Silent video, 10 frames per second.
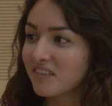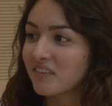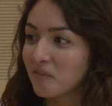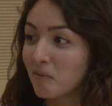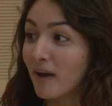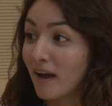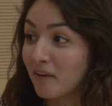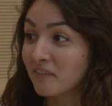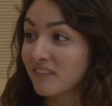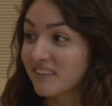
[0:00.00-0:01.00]
Wow.
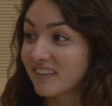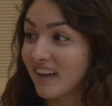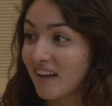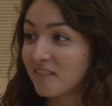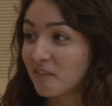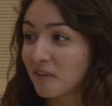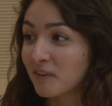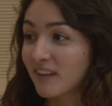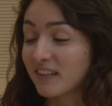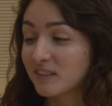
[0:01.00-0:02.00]
I've never heard.
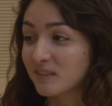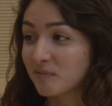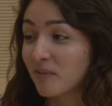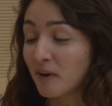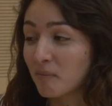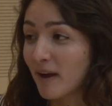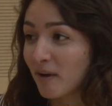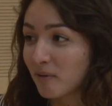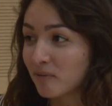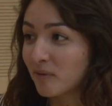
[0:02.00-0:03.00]
That's very
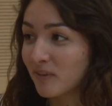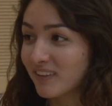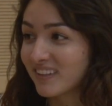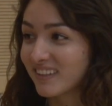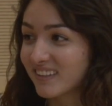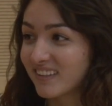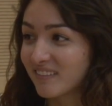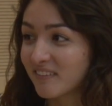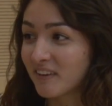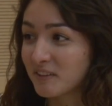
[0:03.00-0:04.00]
powerful.
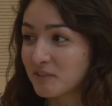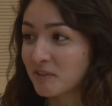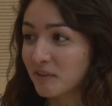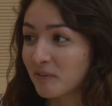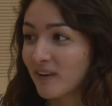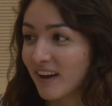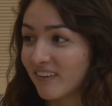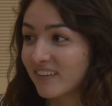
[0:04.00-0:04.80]
Very true. Wow.